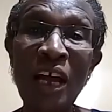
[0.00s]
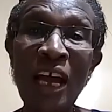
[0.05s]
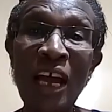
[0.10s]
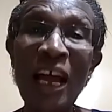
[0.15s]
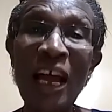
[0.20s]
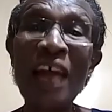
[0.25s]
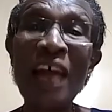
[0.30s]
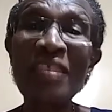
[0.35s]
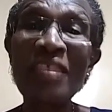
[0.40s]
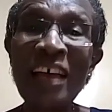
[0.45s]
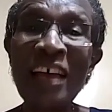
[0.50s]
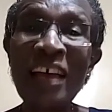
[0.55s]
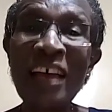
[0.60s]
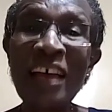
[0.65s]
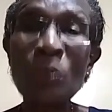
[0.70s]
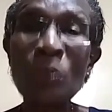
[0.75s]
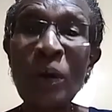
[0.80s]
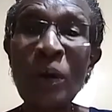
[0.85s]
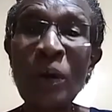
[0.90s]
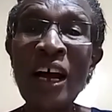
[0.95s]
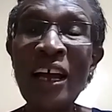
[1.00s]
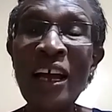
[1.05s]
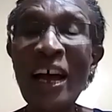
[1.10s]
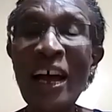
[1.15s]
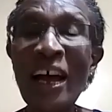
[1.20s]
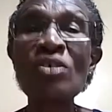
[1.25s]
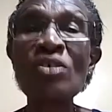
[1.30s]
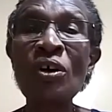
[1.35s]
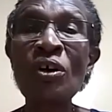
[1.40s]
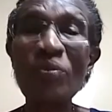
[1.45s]
And that's why I
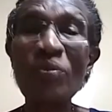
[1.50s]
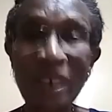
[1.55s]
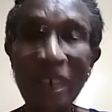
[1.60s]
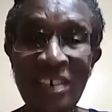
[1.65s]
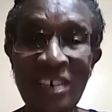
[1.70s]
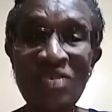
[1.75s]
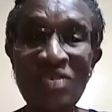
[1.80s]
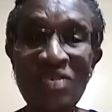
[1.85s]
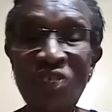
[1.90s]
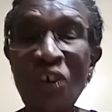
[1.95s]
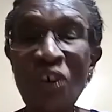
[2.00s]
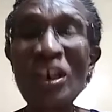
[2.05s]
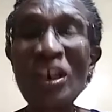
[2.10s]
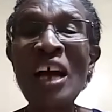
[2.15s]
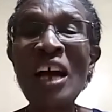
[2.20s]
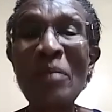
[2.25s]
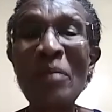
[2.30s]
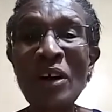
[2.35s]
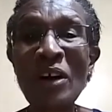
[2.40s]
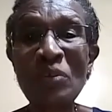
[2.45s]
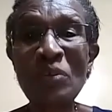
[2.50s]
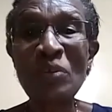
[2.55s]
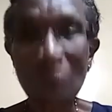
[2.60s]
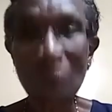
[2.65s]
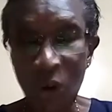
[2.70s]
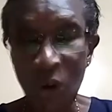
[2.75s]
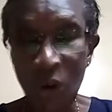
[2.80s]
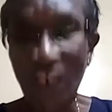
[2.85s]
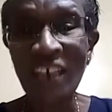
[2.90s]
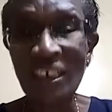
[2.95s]
talk very strongly about
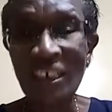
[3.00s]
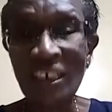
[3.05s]
products,